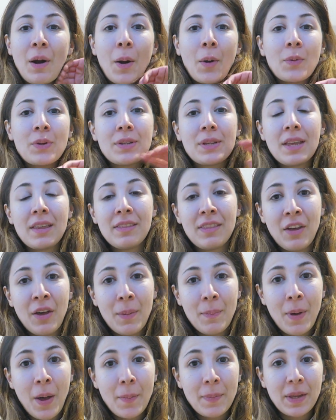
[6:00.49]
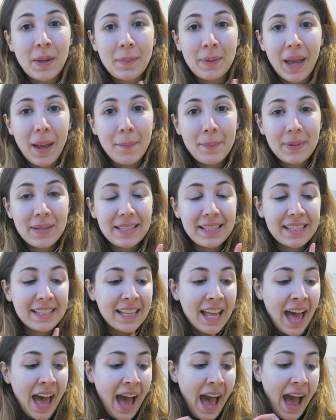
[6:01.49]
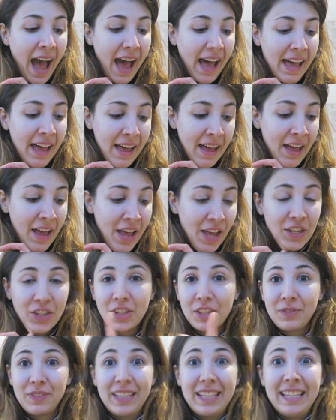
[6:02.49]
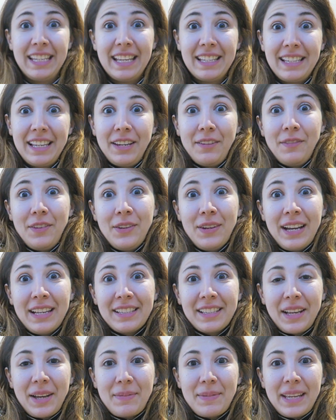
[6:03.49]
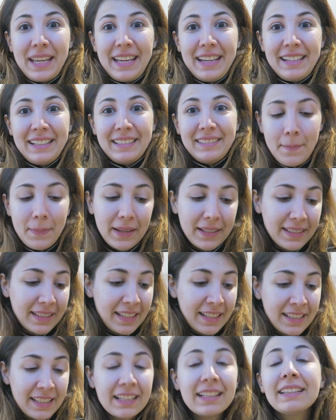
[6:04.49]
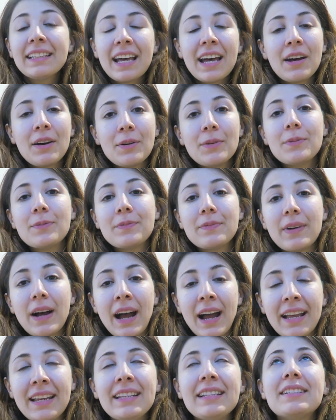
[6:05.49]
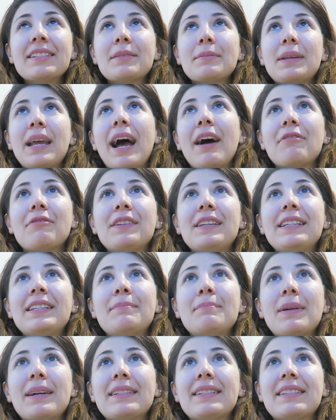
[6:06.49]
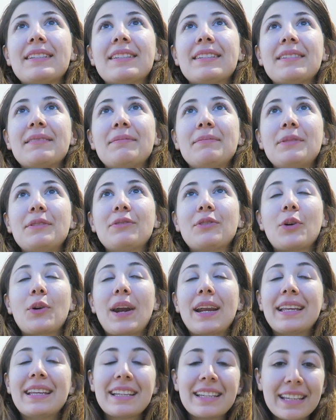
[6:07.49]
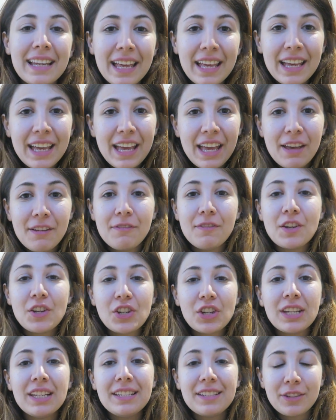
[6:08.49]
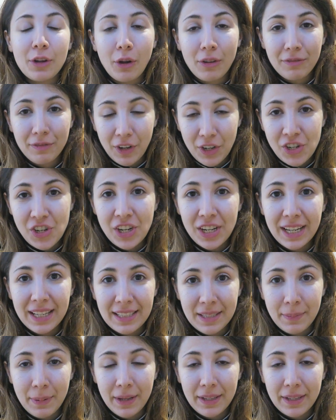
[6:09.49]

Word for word: around the Birmingham campus, uh, just in case any of you guys are coming here. But until now, I need some caffeine in my system before I can officially start functioning as a